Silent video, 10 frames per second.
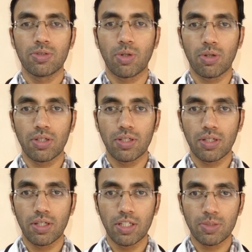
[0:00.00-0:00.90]
So,
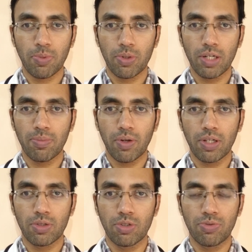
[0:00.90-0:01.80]
is protein
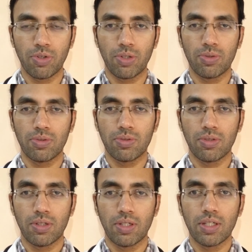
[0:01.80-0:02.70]
powder good for you?
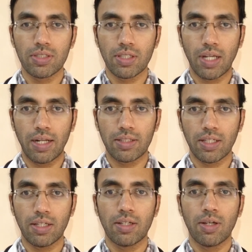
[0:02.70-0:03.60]
Is it
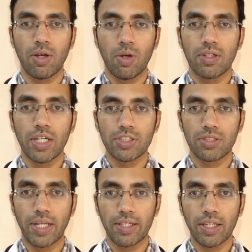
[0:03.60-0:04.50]
healthy?
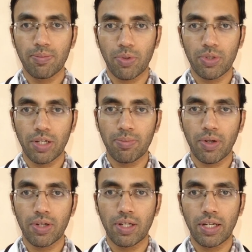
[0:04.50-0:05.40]
Does taking protein
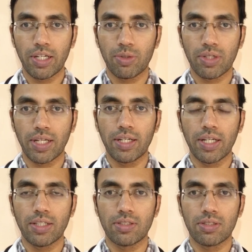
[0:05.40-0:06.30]
powder lead to
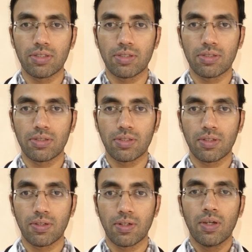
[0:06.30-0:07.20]
kidney diseases?
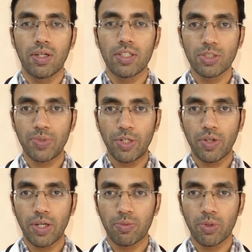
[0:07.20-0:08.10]
In this
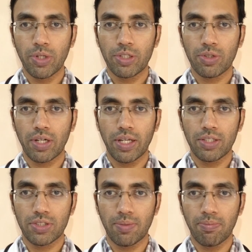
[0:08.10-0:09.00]
video, I am going to
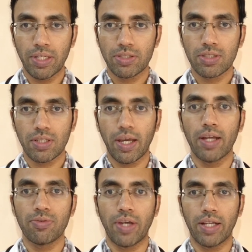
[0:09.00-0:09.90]
clear some myths
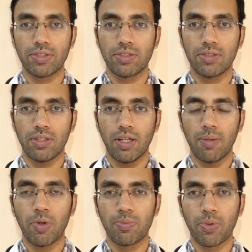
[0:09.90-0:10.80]
and facts
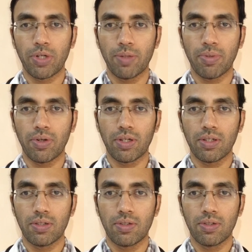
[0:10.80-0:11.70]
about protein
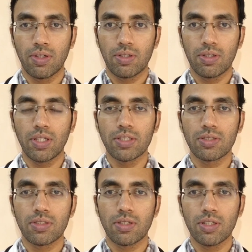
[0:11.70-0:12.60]
powder.
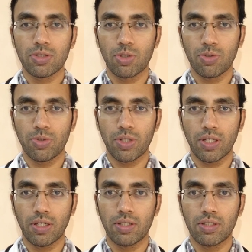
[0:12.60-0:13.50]
This is
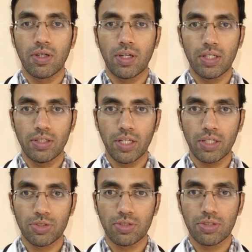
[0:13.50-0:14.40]
Dofody,
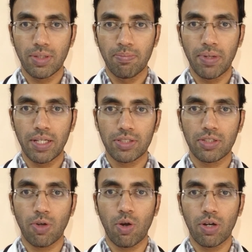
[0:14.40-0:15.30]
India's
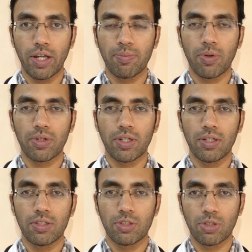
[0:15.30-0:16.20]
simplest online
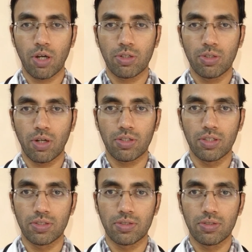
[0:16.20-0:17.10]
portal to talk to
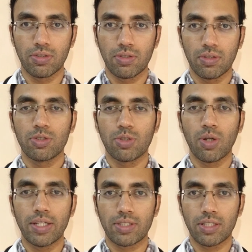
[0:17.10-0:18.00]
doctors. So,
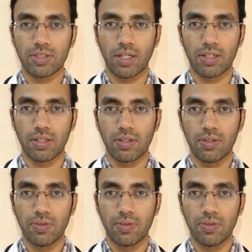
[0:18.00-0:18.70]
let's get started.